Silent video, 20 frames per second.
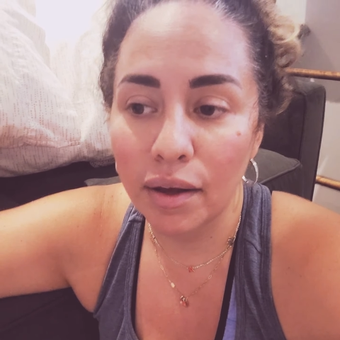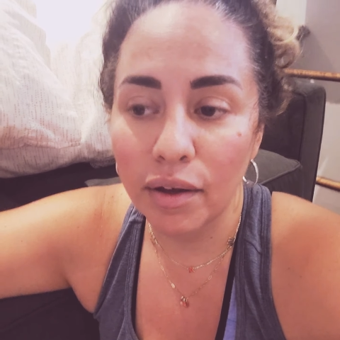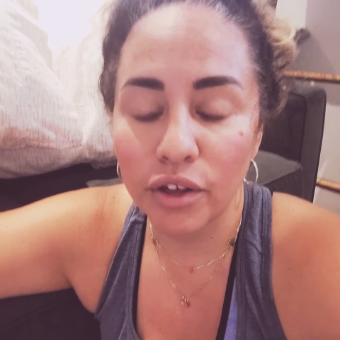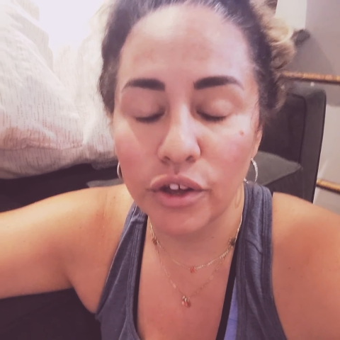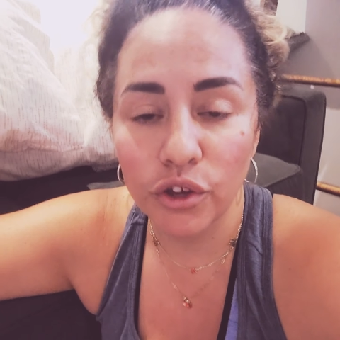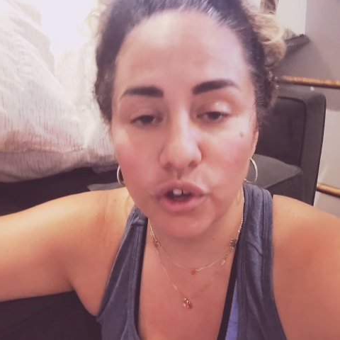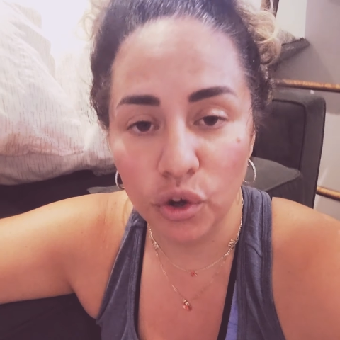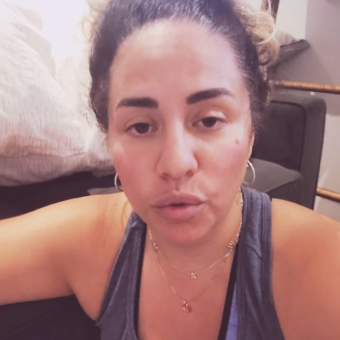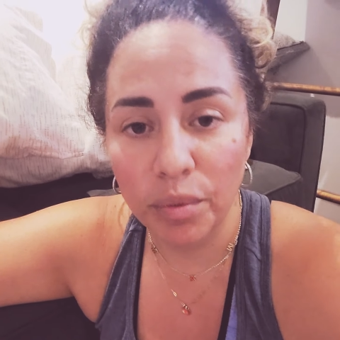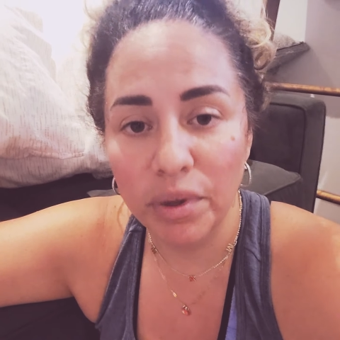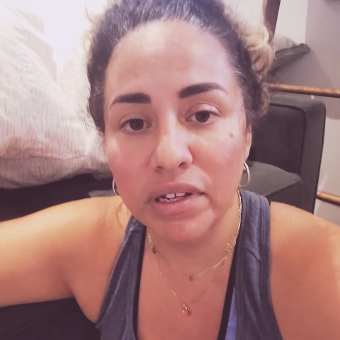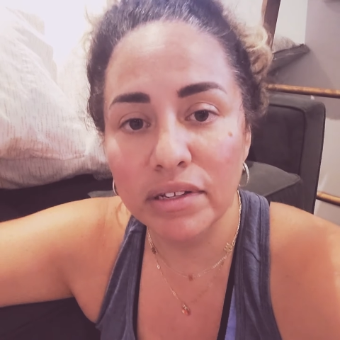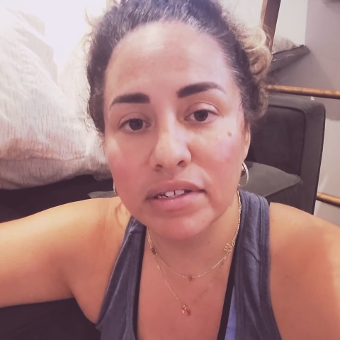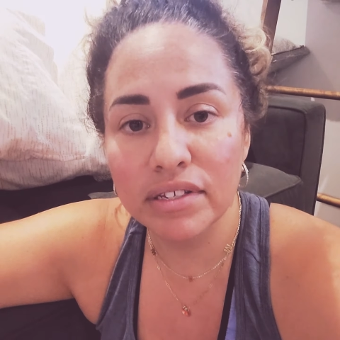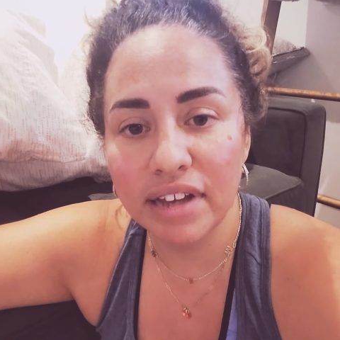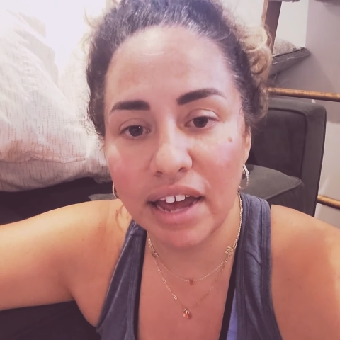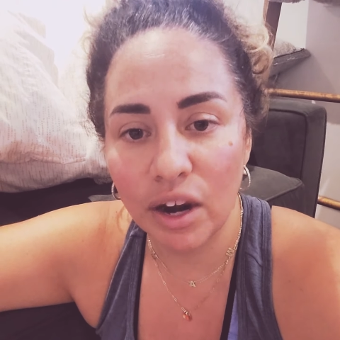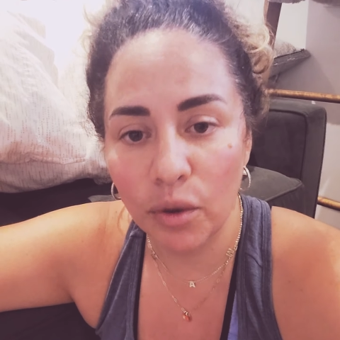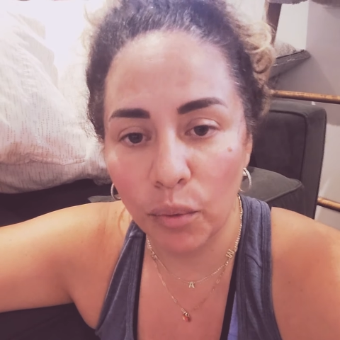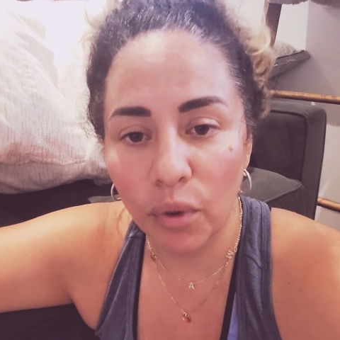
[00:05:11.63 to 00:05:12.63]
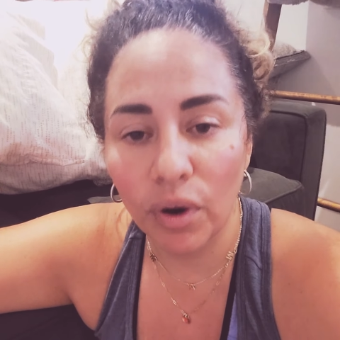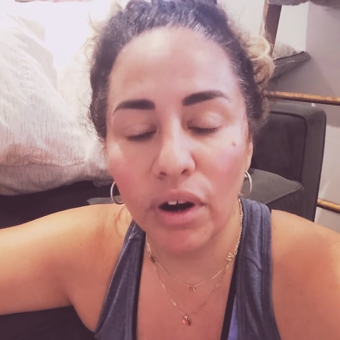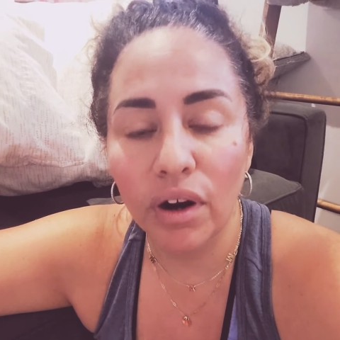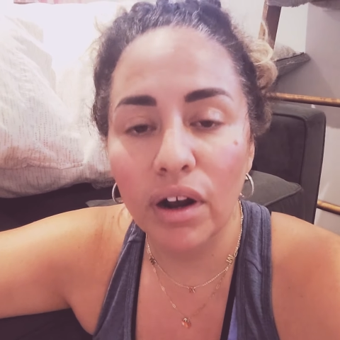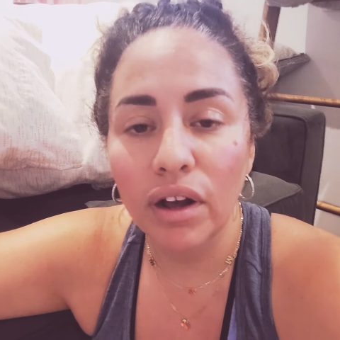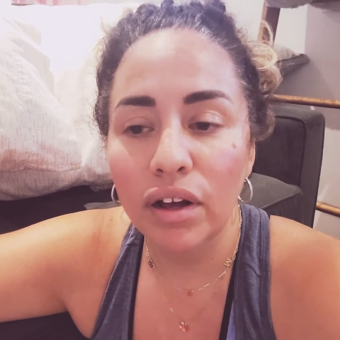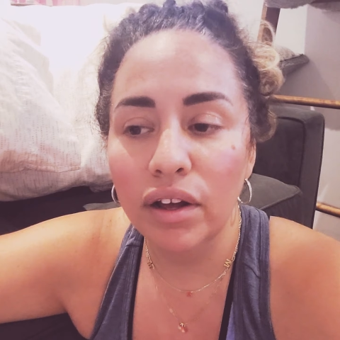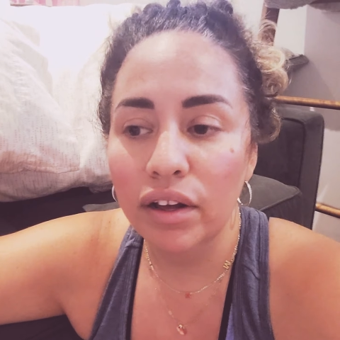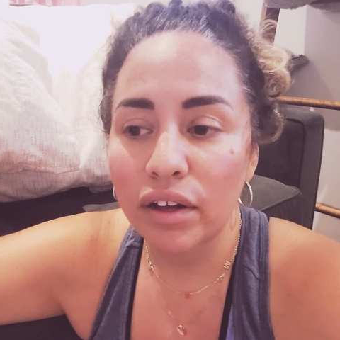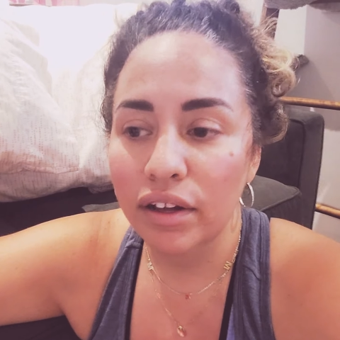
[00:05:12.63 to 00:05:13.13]
humans and we're
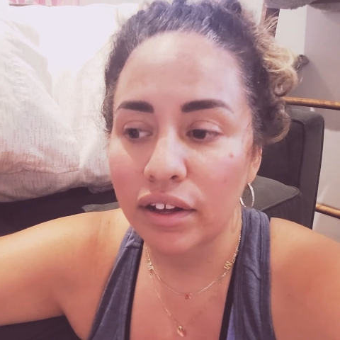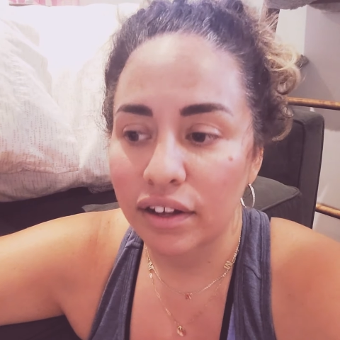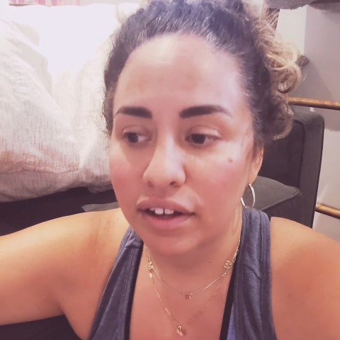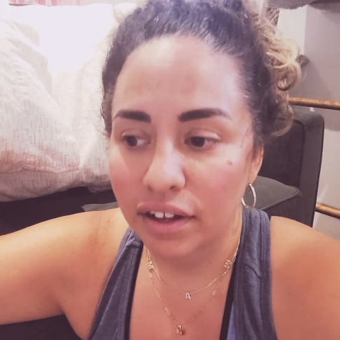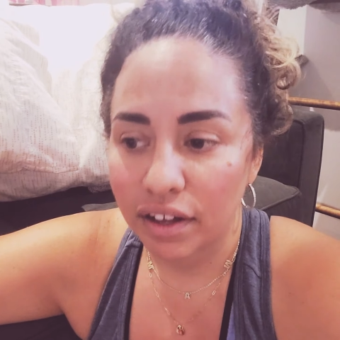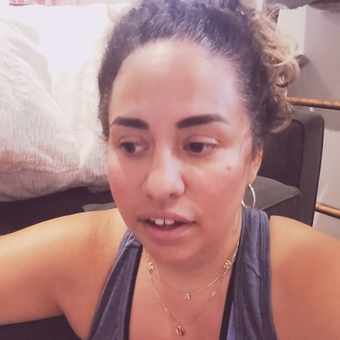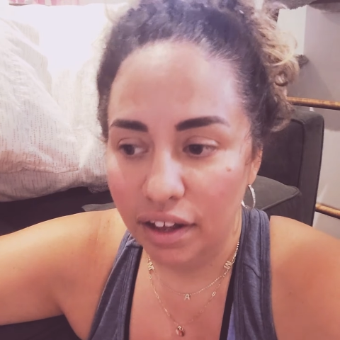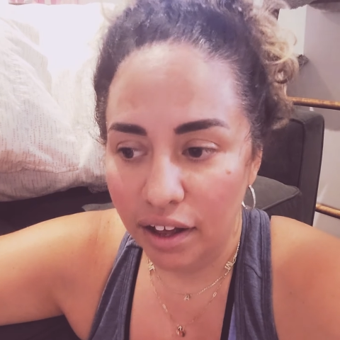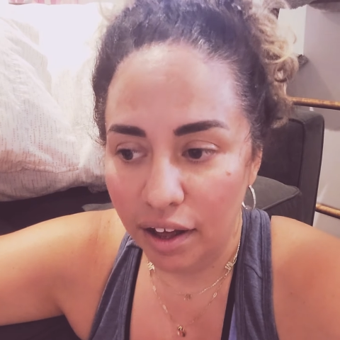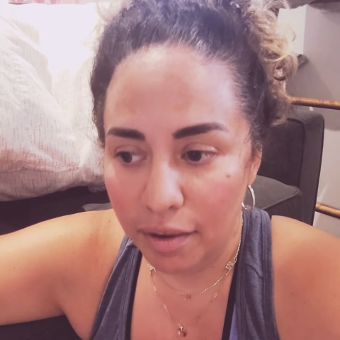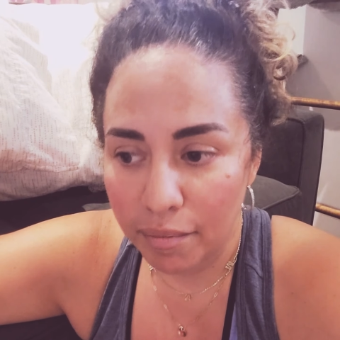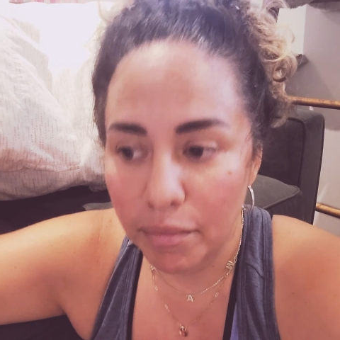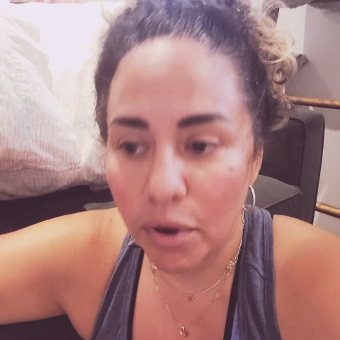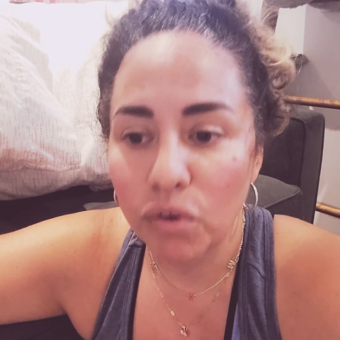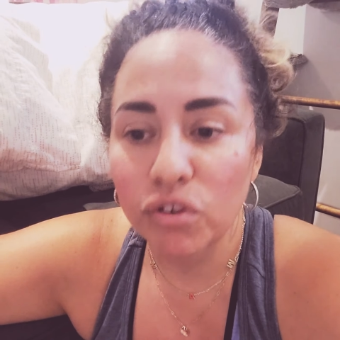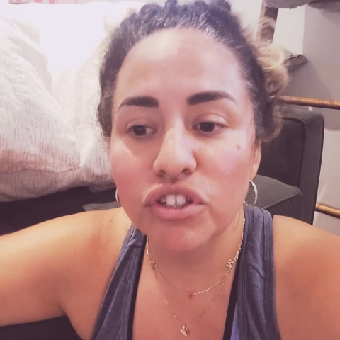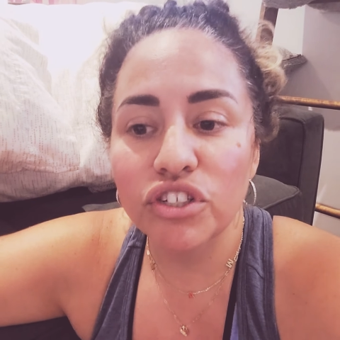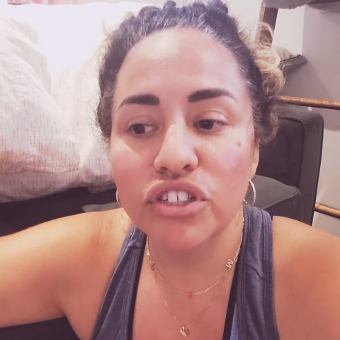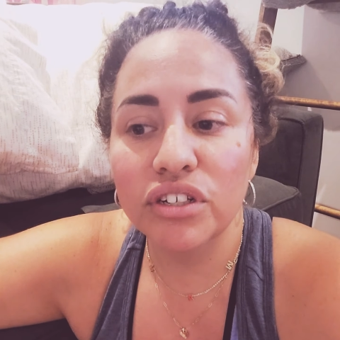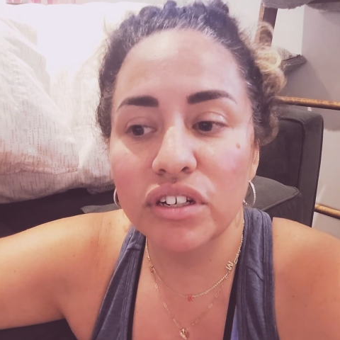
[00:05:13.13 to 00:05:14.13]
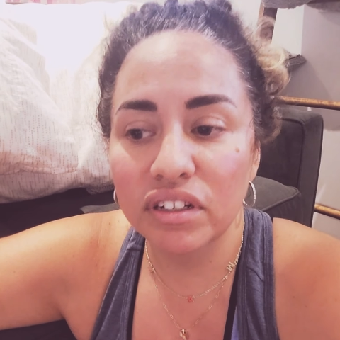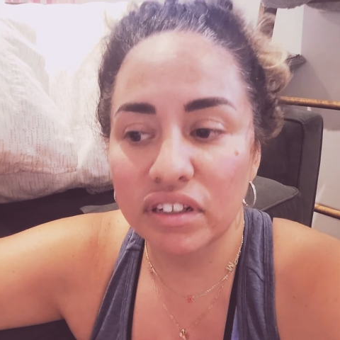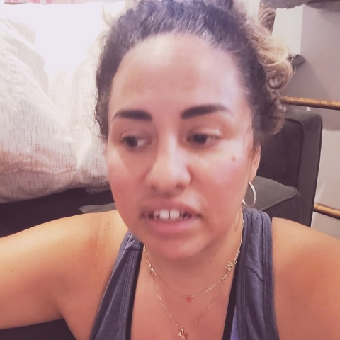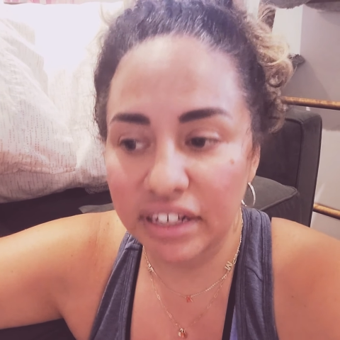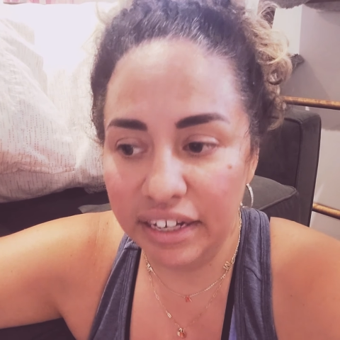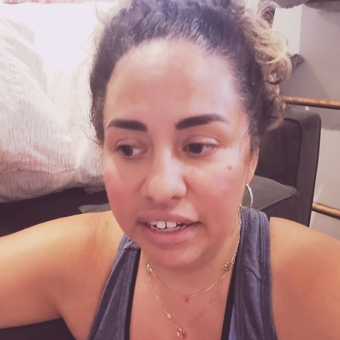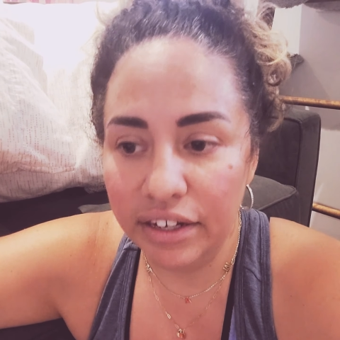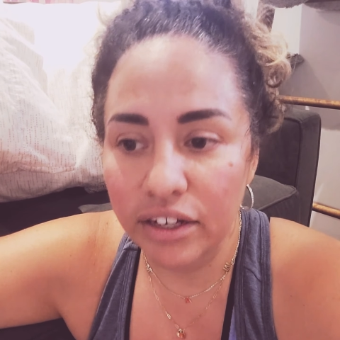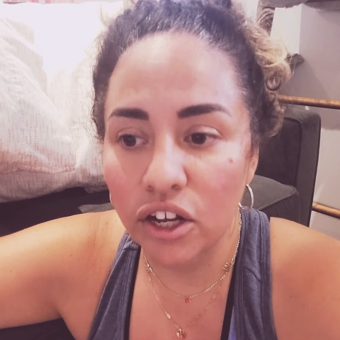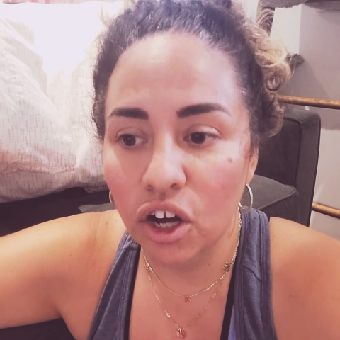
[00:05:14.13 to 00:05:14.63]

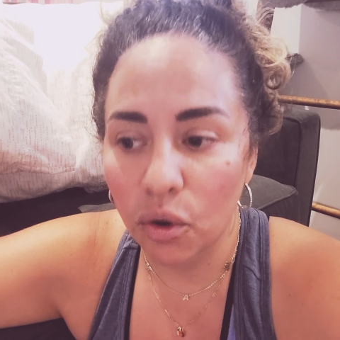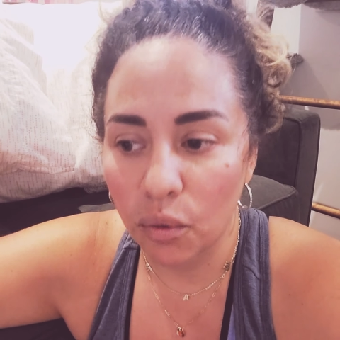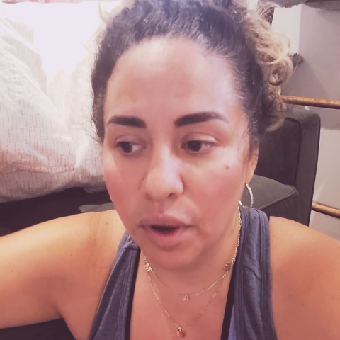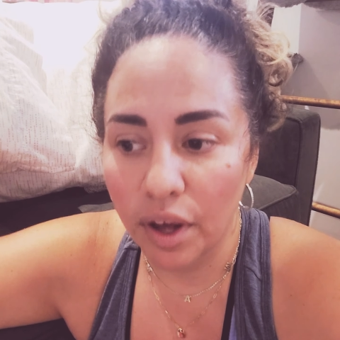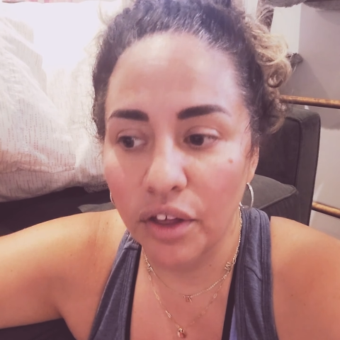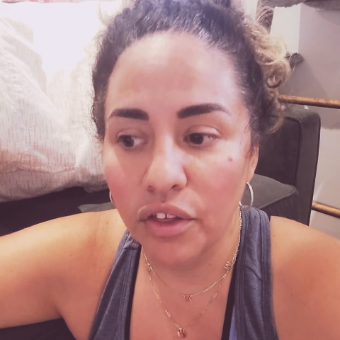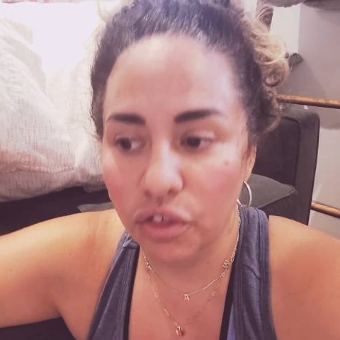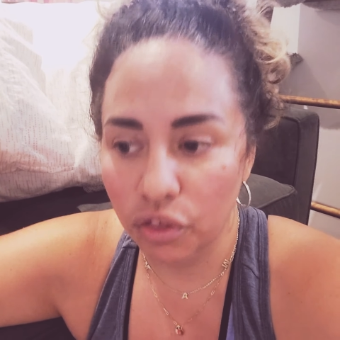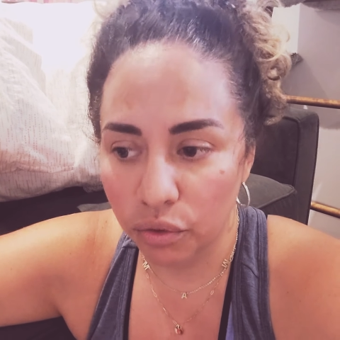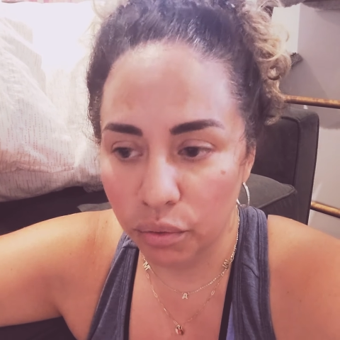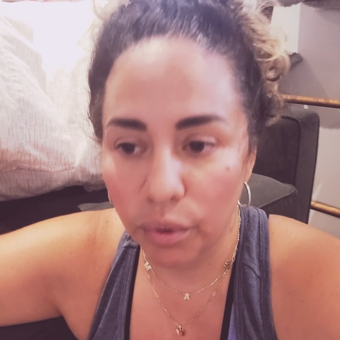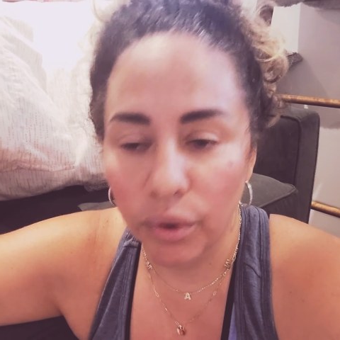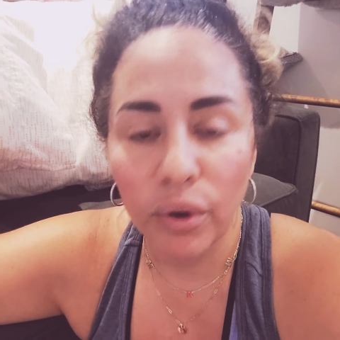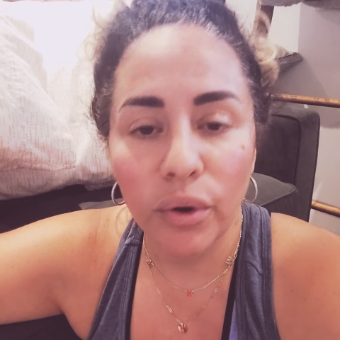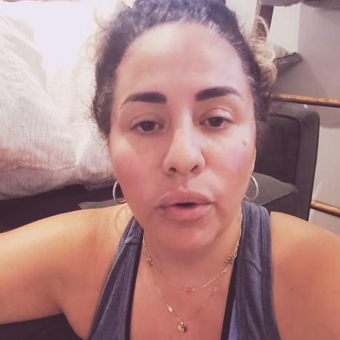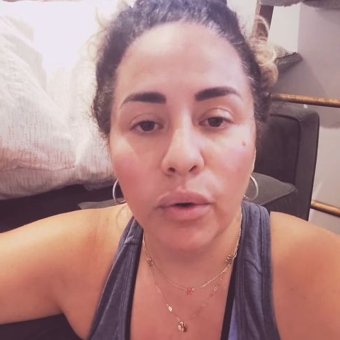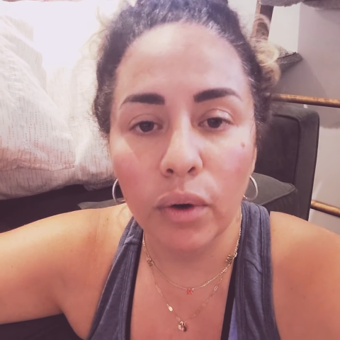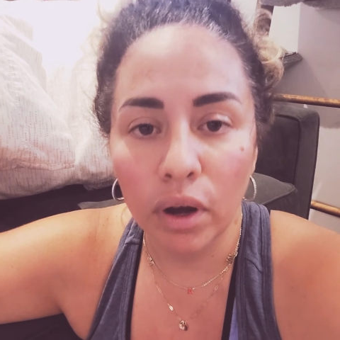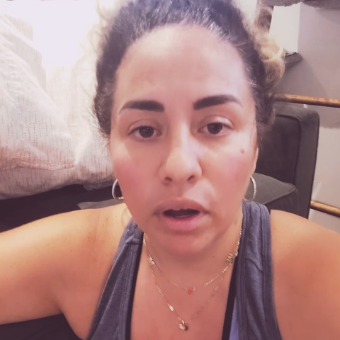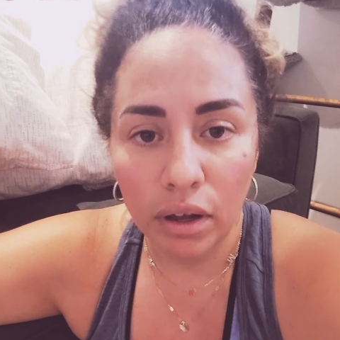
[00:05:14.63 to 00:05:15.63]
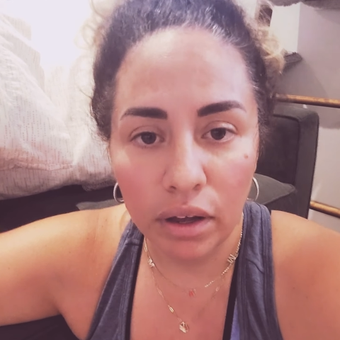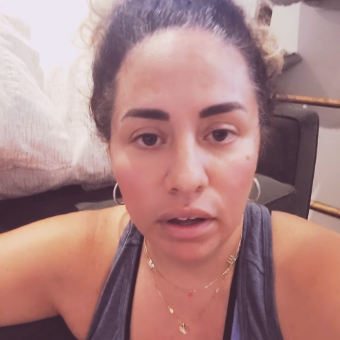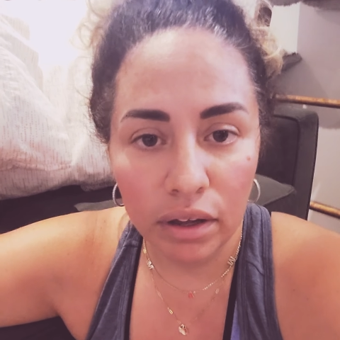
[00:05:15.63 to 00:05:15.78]
emotionally going through